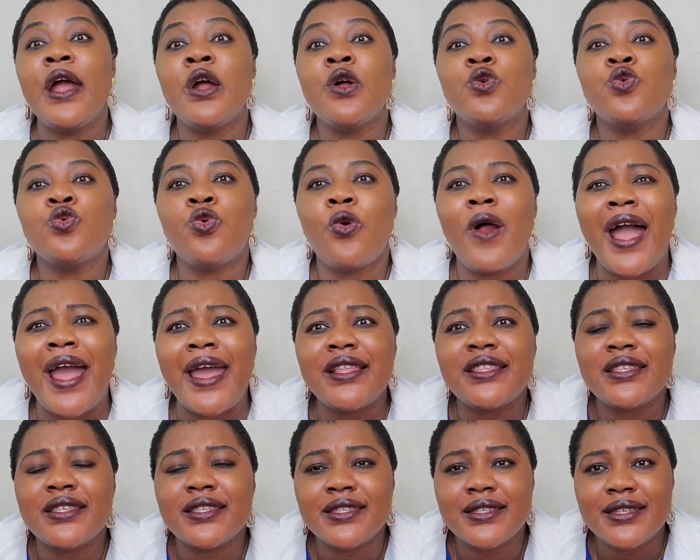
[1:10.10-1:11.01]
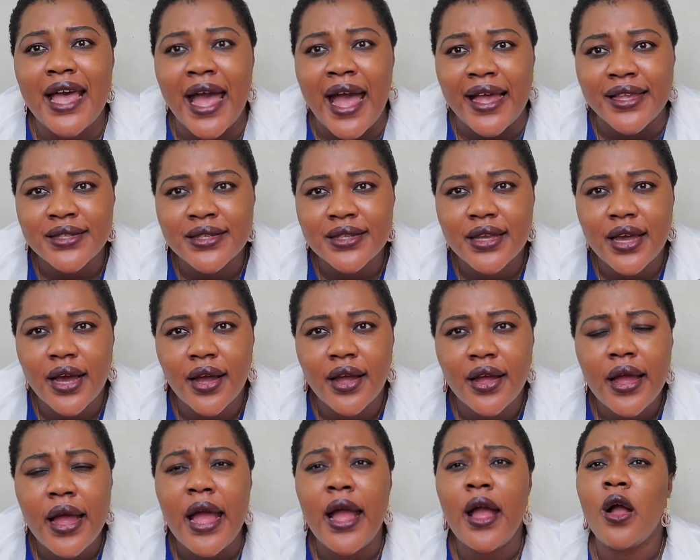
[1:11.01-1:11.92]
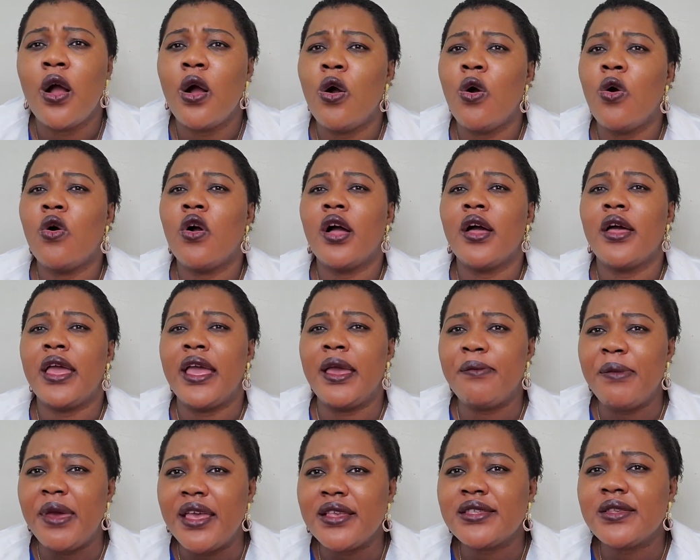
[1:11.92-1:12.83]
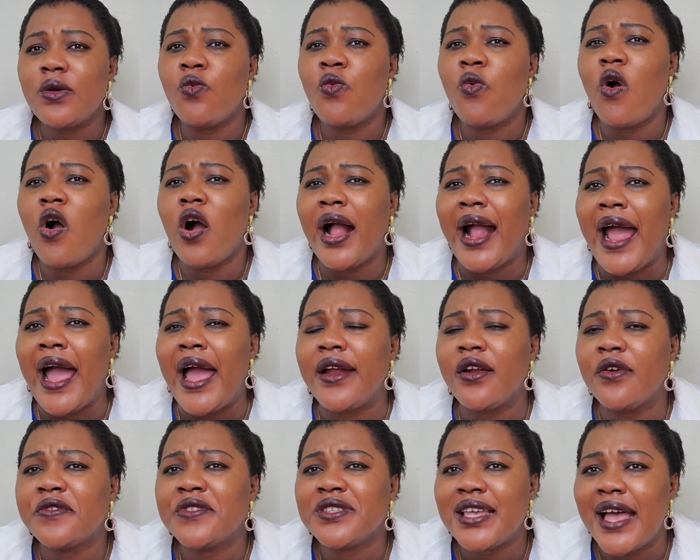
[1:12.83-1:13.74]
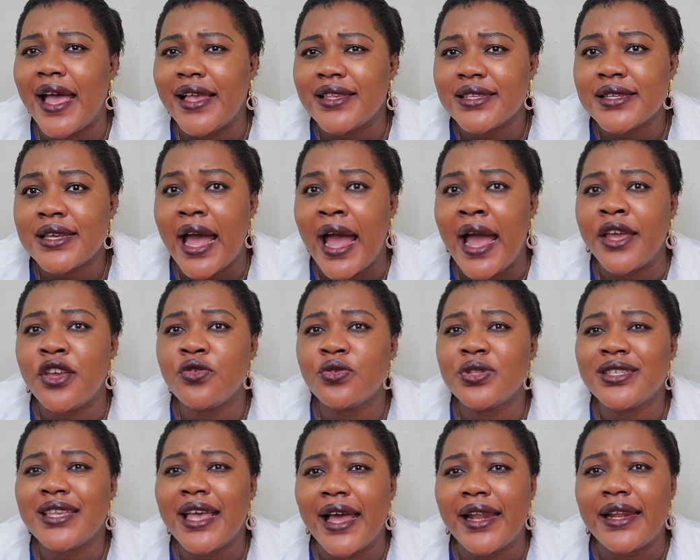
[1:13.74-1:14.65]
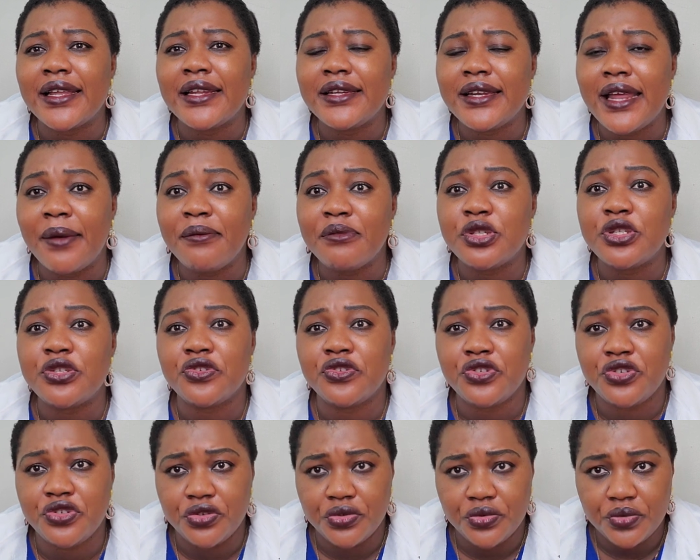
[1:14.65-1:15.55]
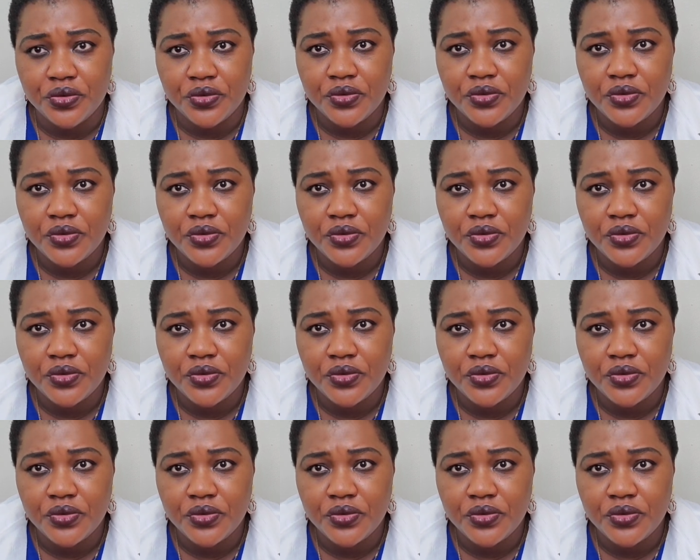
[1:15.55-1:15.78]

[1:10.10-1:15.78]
Right task. It means, what kind of task are you telling them to do?